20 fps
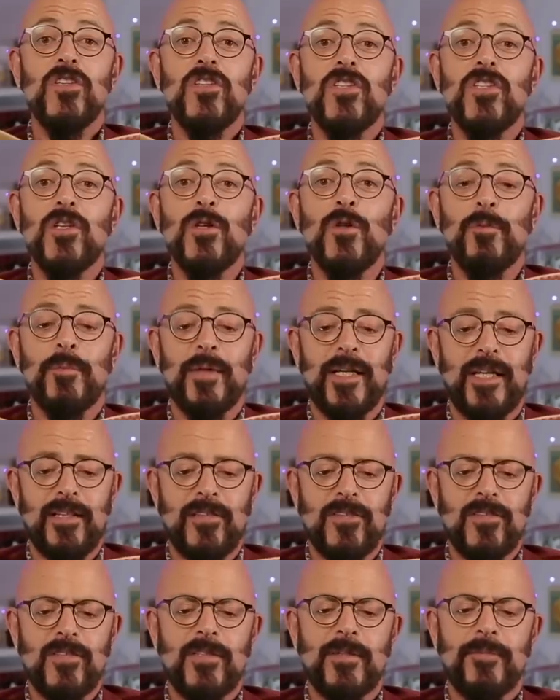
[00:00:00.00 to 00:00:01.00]

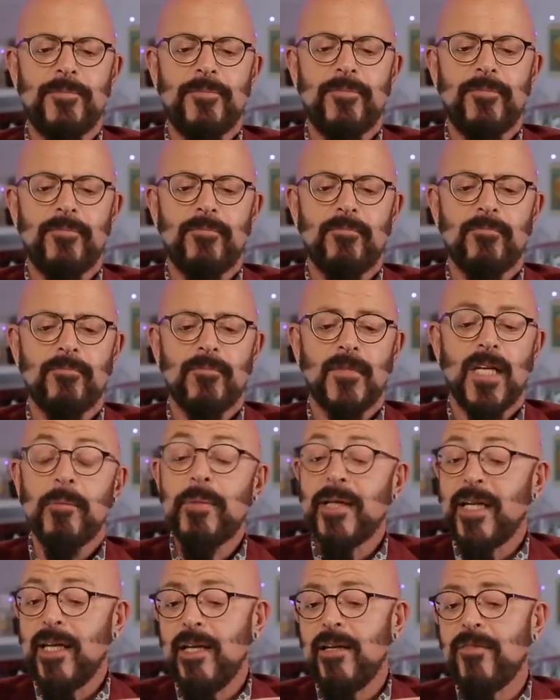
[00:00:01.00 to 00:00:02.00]
Zoomies,
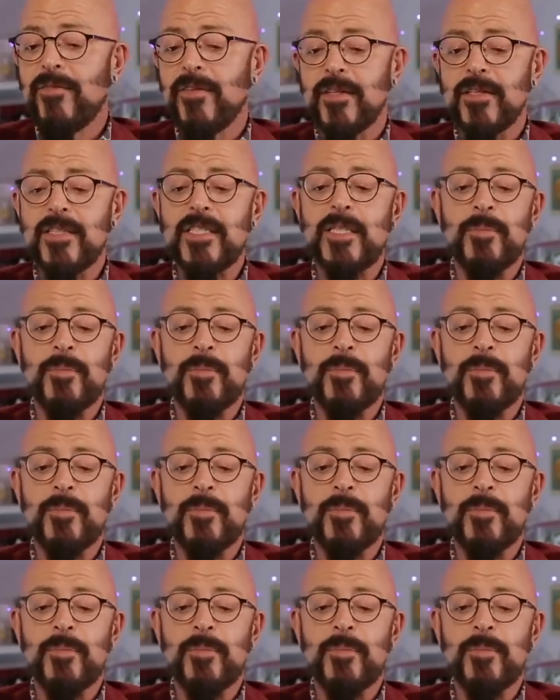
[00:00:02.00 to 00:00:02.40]
a behavior